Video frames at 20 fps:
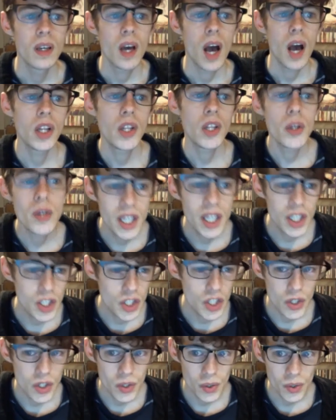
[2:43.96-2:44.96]
Alluding
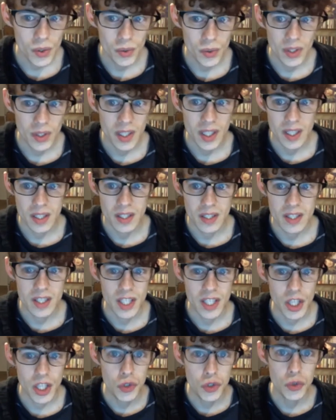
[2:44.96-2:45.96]
to this
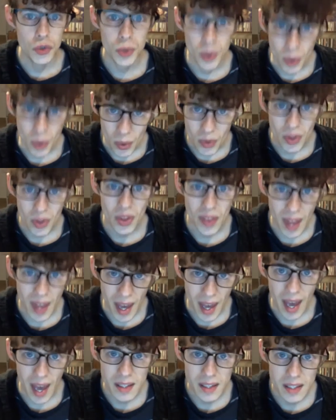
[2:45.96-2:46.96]
truth
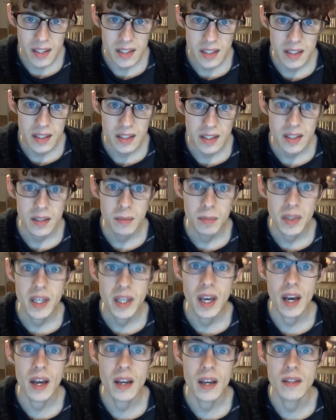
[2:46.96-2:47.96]
that
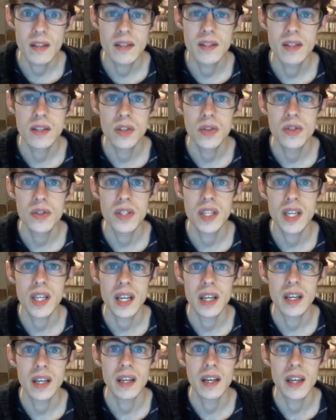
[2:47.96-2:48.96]
because you
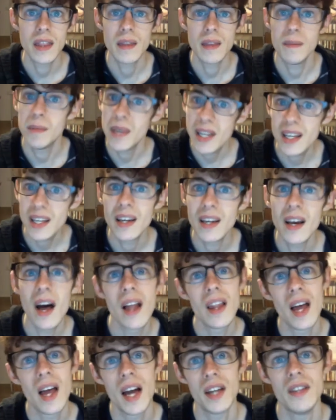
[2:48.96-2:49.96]
see in the media a
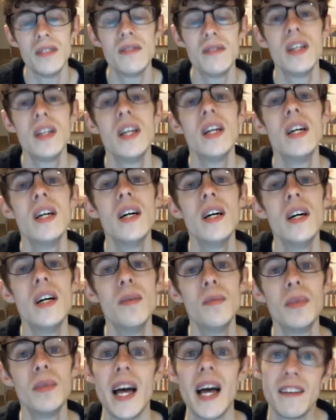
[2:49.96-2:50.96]
lot of
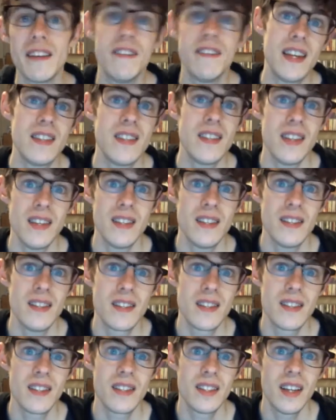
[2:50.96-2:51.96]
black
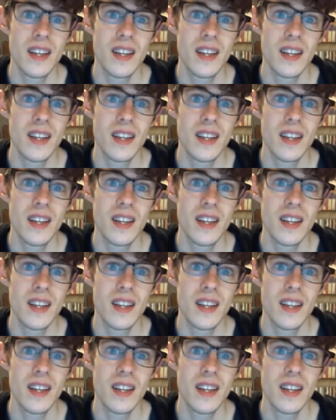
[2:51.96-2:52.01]
faces